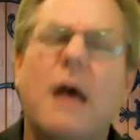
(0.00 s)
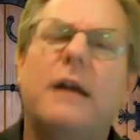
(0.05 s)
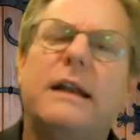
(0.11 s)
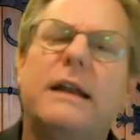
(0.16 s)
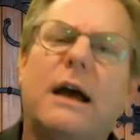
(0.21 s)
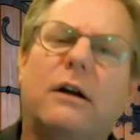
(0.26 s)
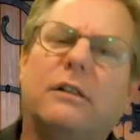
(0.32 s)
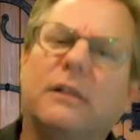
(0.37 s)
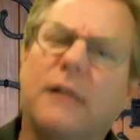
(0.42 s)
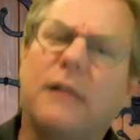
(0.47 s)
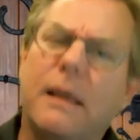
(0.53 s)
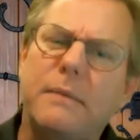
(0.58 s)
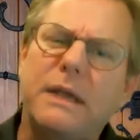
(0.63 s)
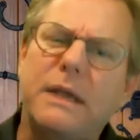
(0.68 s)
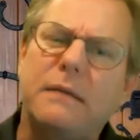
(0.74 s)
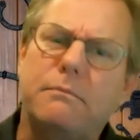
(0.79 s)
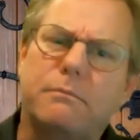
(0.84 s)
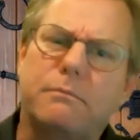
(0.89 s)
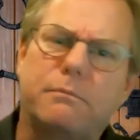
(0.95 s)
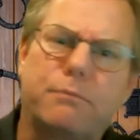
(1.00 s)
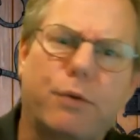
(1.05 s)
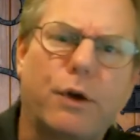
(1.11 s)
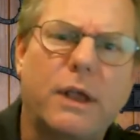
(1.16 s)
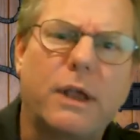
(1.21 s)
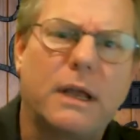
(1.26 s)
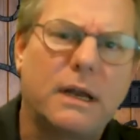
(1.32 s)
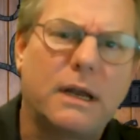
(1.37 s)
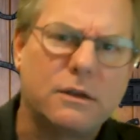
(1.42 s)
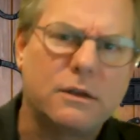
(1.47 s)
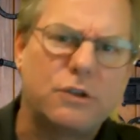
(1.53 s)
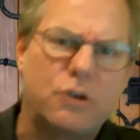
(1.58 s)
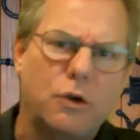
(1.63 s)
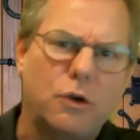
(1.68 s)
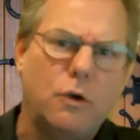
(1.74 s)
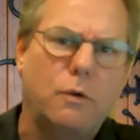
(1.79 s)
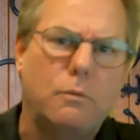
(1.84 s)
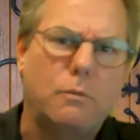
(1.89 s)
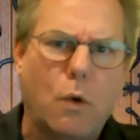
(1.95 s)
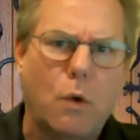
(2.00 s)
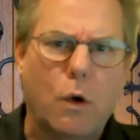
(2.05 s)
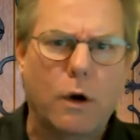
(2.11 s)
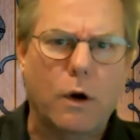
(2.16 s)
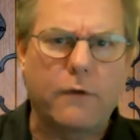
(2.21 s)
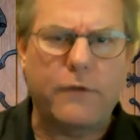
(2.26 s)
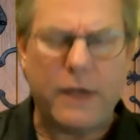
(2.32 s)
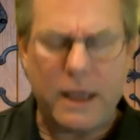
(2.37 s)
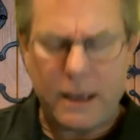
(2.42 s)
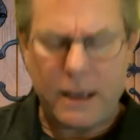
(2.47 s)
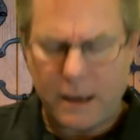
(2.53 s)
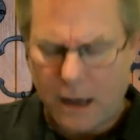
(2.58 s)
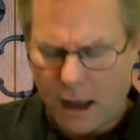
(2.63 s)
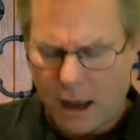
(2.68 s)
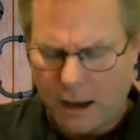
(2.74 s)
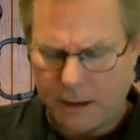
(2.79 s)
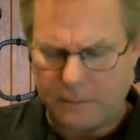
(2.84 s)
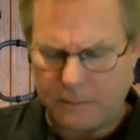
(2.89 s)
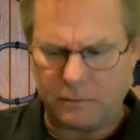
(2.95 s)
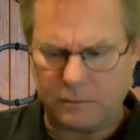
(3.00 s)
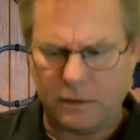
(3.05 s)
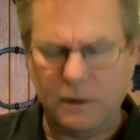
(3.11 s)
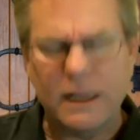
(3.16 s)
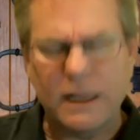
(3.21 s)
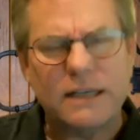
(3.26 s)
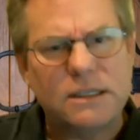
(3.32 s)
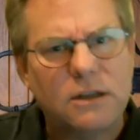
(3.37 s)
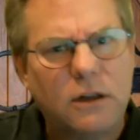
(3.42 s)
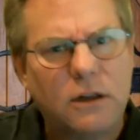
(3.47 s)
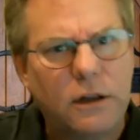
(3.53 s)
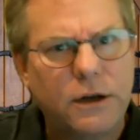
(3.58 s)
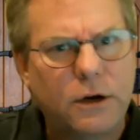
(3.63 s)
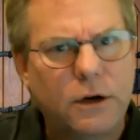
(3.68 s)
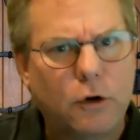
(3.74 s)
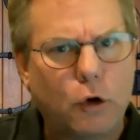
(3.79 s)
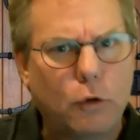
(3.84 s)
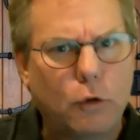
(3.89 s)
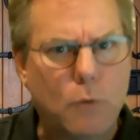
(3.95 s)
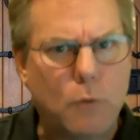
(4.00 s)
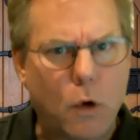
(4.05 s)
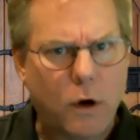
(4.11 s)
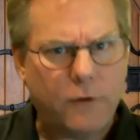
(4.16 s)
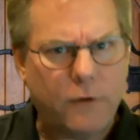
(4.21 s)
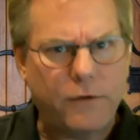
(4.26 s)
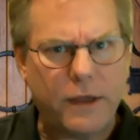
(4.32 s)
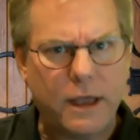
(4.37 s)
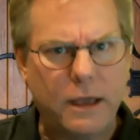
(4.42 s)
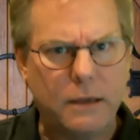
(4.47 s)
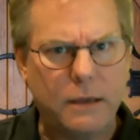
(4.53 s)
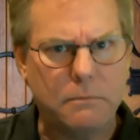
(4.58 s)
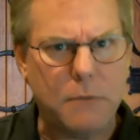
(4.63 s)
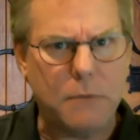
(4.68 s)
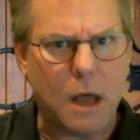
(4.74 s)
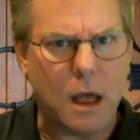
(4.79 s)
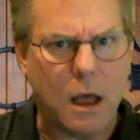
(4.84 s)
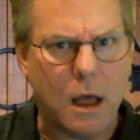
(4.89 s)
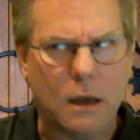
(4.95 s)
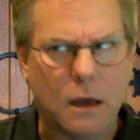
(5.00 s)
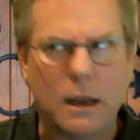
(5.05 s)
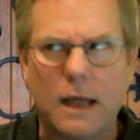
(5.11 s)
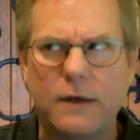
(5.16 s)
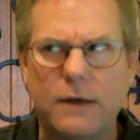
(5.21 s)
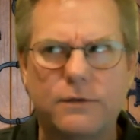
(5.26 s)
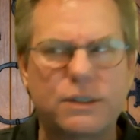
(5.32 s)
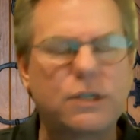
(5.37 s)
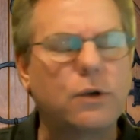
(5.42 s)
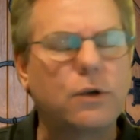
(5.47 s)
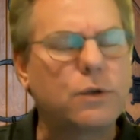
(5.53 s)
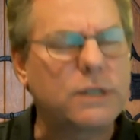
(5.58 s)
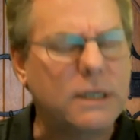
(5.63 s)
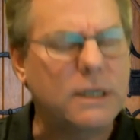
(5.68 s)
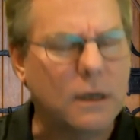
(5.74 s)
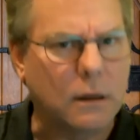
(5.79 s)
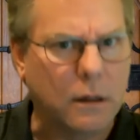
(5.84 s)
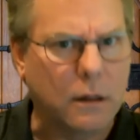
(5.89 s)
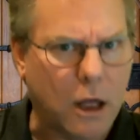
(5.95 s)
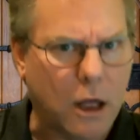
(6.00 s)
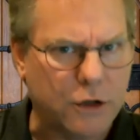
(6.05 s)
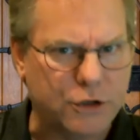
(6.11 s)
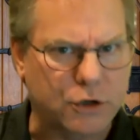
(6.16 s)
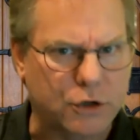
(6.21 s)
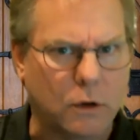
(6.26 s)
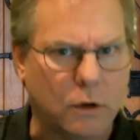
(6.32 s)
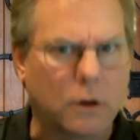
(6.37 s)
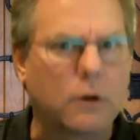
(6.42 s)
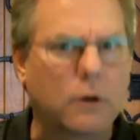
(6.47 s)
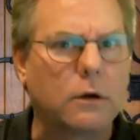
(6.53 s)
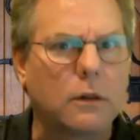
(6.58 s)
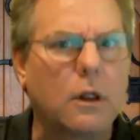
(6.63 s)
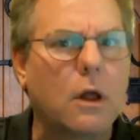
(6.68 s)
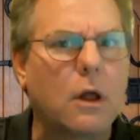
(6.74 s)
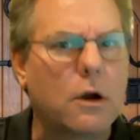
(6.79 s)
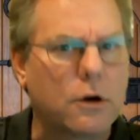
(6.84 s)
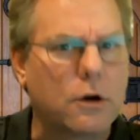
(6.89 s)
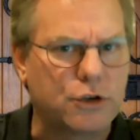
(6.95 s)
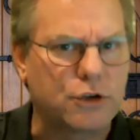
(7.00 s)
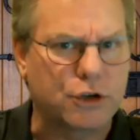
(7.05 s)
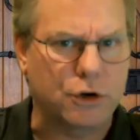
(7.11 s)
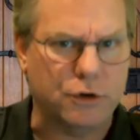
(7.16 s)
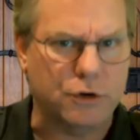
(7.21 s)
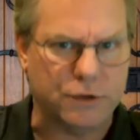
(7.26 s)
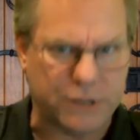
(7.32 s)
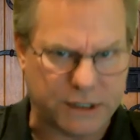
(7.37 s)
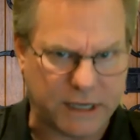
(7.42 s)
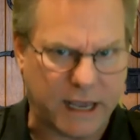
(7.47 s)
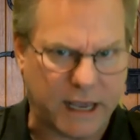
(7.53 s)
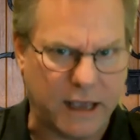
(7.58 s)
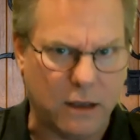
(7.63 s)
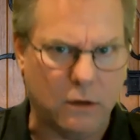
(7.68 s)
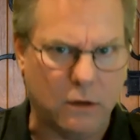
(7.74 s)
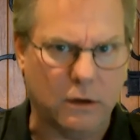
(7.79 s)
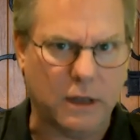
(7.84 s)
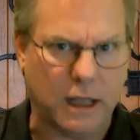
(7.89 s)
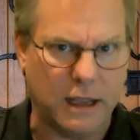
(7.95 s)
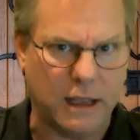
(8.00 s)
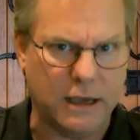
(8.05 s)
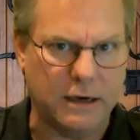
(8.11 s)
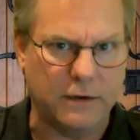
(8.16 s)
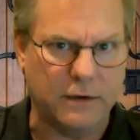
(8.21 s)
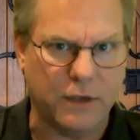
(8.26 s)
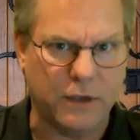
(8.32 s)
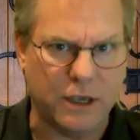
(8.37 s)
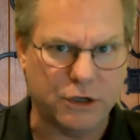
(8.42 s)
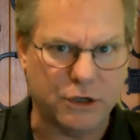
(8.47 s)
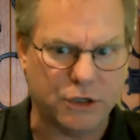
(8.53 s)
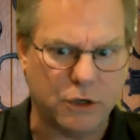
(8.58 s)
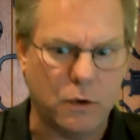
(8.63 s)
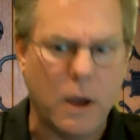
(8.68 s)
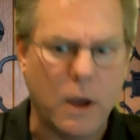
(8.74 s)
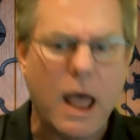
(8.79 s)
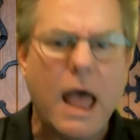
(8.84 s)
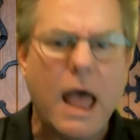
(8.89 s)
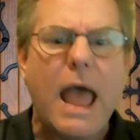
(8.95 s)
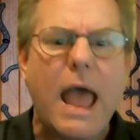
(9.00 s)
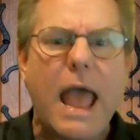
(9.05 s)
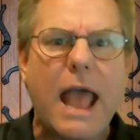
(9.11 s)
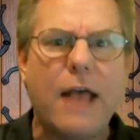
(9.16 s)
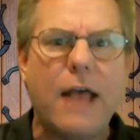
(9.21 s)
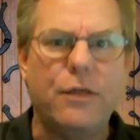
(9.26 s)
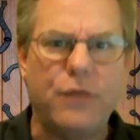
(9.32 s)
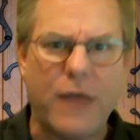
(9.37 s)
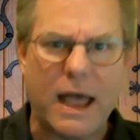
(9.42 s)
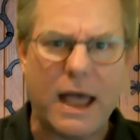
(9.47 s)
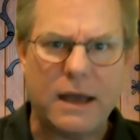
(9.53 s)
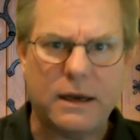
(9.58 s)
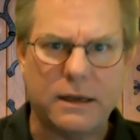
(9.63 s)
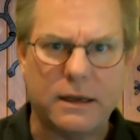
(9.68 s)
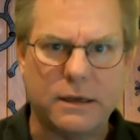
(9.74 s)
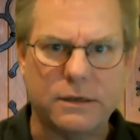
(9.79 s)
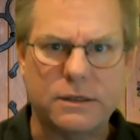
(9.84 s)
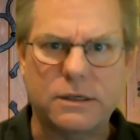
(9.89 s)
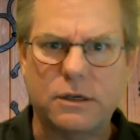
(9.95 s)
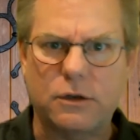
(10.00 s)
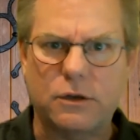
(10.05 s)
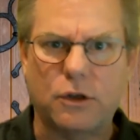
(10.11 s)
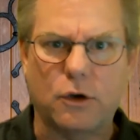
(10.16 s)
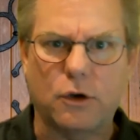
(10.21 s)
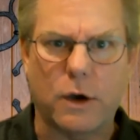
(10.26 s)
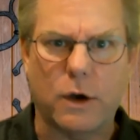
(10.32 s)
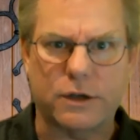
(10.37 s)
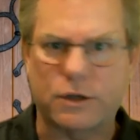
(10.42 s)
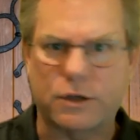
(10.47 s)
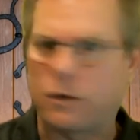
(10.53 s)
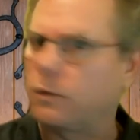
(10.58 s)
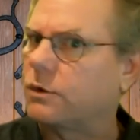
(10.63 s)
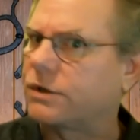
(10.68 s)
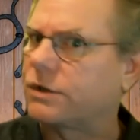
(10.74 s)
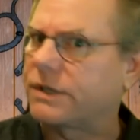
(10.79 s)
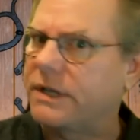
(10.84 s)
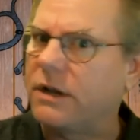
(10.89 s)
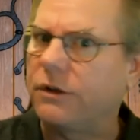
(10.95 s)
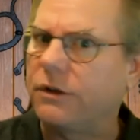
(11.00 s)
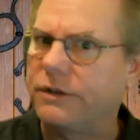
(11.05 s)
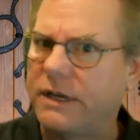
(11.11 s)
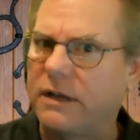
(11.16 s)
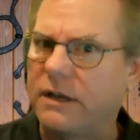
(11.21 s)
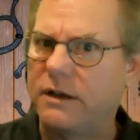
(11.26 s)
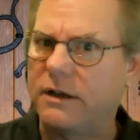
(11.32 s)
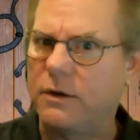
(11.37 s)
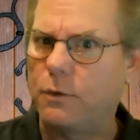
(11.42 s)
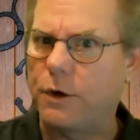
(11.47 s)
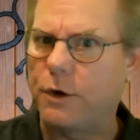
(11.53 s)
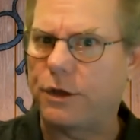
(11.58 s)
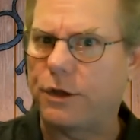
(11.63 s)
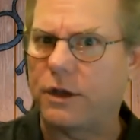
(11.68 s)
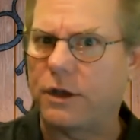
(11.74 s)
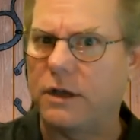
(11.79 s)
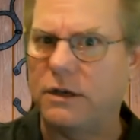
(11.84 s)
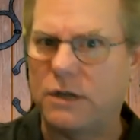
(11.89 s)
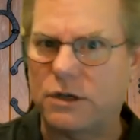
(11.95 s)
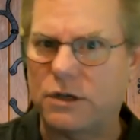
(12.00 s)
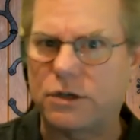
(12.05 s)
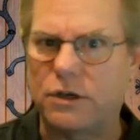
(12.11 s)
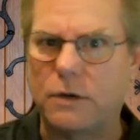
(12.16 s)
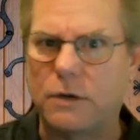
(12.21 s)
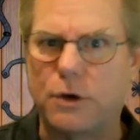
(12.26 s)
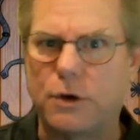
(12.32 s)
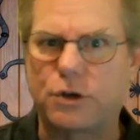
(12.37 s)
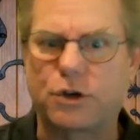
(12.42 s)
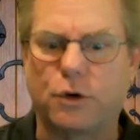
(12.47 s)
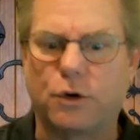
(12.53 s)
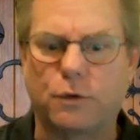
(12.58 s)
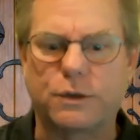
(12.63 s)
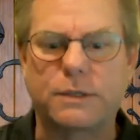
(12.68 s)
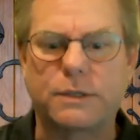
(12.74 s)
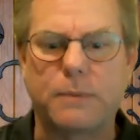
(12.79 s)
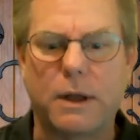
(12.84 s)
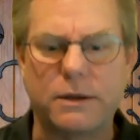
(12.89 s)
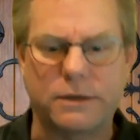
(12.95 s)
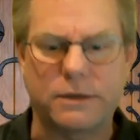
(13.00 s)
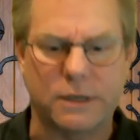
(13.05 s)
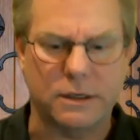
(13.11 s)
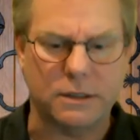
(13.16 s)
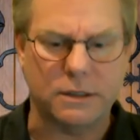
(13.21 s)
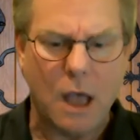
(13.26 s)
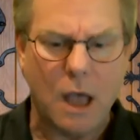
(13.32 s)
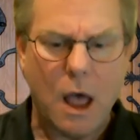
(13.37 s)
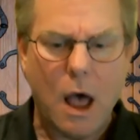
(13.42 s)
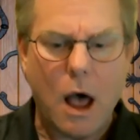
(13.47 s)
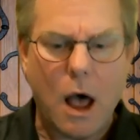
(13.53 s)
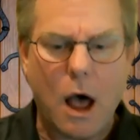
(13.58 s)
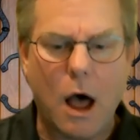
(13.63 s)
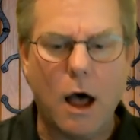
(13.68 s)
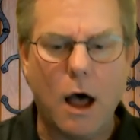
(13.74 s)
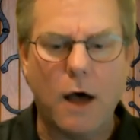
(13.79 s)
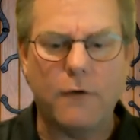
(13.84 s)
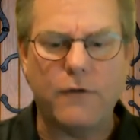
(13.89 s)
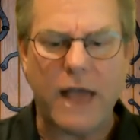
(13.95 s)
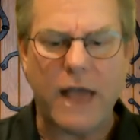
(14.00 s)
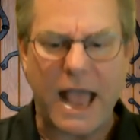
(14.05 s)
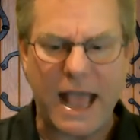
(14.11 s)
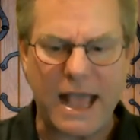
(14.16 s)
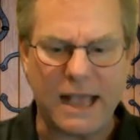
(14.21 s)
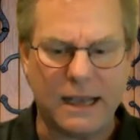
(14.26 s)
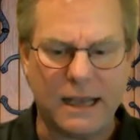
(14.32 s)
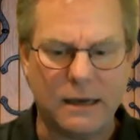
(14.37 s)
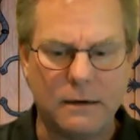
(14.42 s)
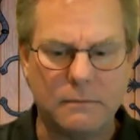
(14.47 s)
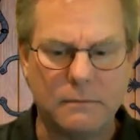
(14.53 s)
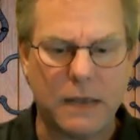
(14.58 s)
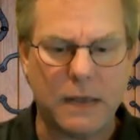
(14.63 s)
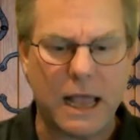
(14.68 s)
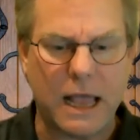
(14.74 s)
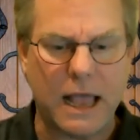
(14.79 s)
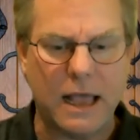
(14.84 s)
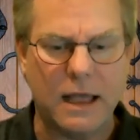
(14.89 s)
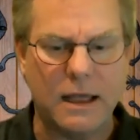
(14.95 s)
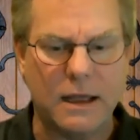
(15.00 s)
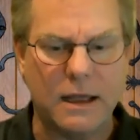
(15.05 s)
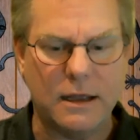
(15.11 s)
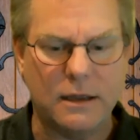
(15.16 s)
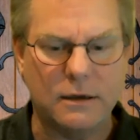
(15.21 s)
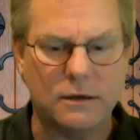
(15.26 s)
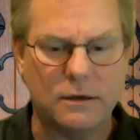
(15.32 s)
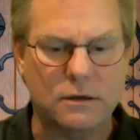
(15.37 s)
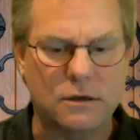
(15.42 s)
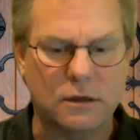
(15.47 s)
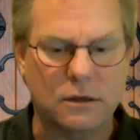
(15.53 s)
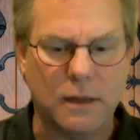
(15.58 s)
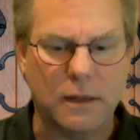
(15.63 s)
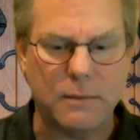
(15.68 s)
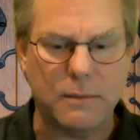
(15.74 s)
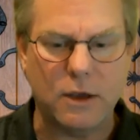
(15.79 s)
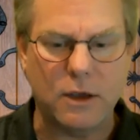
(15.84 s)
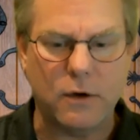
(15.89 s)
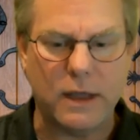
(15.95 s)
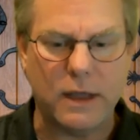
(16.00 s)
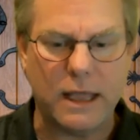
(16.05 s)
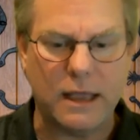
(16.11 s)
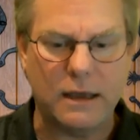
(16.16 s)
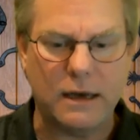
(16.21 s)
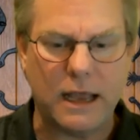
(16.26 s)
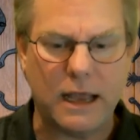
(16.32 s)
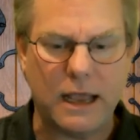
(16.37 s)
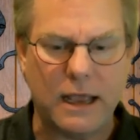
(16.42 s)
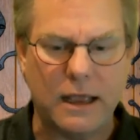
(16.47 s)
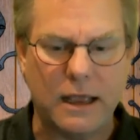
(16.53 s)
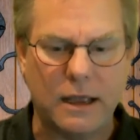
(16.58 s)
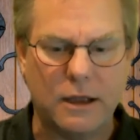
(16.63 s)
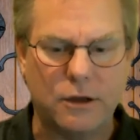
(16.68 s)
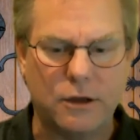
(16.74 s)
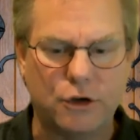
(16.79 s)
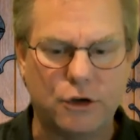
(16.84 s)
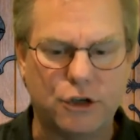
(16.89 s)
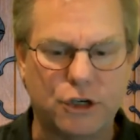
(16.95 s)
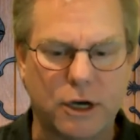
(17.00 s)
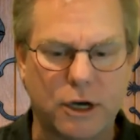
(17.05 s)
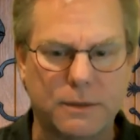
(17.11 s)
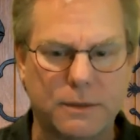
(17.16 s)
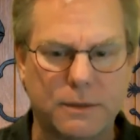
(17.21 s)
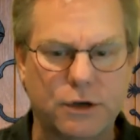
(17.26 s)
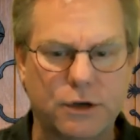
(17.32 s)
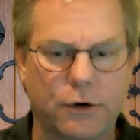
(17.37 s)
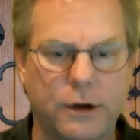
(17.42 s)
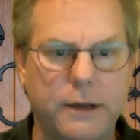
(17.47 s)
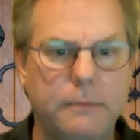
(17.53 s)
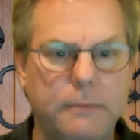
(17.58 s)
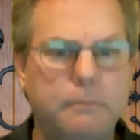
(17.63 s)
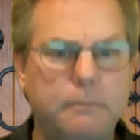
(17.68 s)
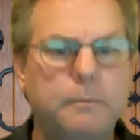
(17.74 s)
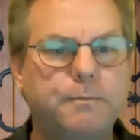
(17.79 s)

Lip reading: Now, let me bring it into more of a less clinical, more of a kind of sociological or larger scale kind of issue. And that is the question, we're still dealing with conditioned emotional responses of hate. And let me go ahead and share my screen.